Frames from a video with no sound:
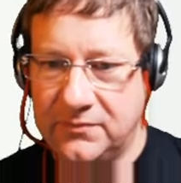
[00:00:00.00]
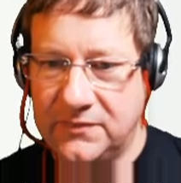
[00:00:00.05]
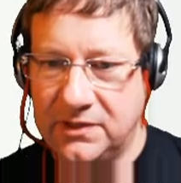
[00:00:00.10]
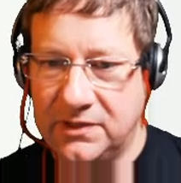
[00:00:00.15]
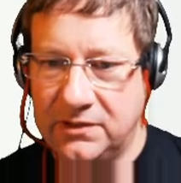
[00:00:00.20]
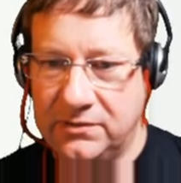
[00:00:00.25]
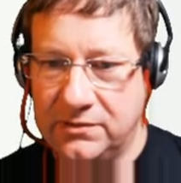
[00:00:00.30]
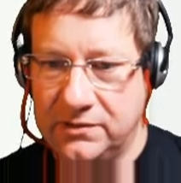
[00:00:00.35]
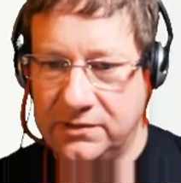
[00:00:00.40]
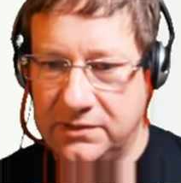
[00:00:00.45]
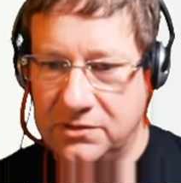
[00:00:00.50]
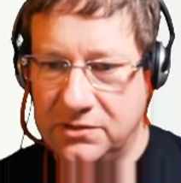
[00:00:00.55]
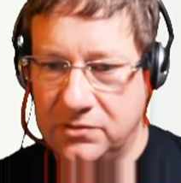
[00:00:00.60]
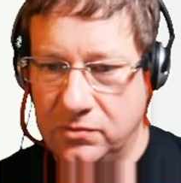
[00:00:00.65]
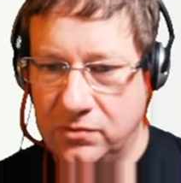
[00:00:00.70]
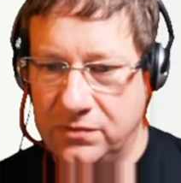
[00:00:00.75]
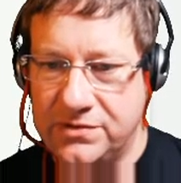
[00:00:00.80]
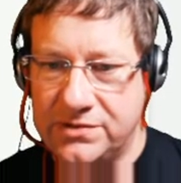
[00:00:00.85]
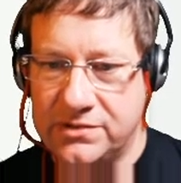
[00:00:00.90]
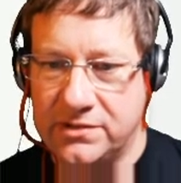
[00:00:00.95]
the
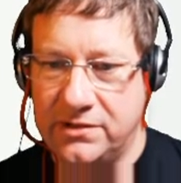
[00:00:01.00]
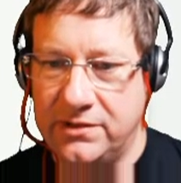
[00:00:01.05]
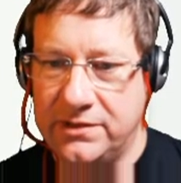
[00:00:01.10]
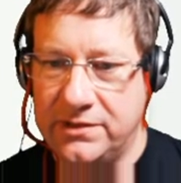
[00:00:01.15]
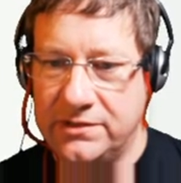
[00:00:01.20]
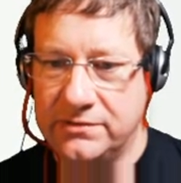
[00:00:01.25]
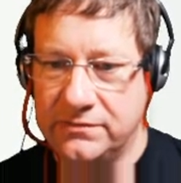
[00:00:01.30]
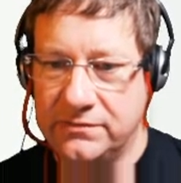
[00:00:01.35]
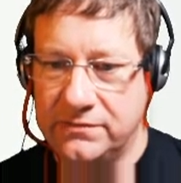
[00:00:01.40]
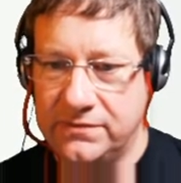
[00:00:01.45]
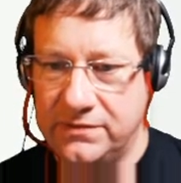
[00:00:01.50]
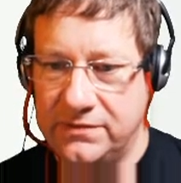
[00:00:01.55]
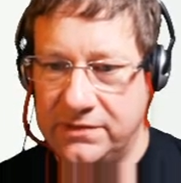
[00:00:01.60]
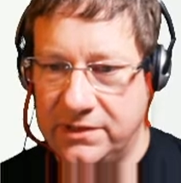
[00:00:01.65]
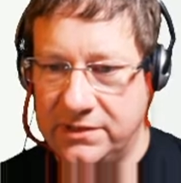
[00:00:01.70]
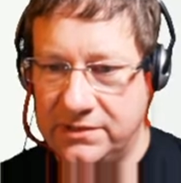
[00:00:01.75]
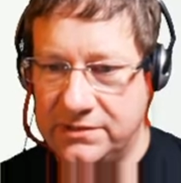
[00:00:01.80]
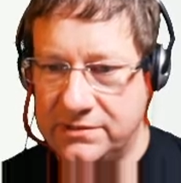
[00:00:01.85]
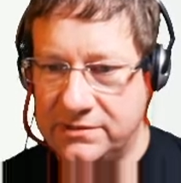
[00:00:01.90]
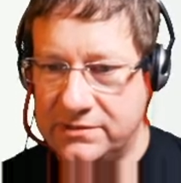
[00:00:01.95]
north side of
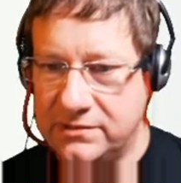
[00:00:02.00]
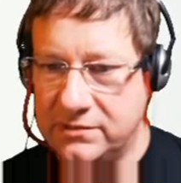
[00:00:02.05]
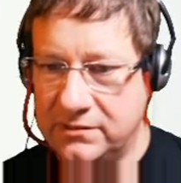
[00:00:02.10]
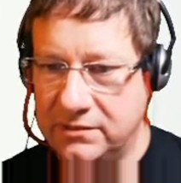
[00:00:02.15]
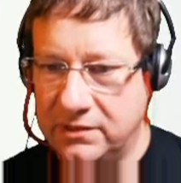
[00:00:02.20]
this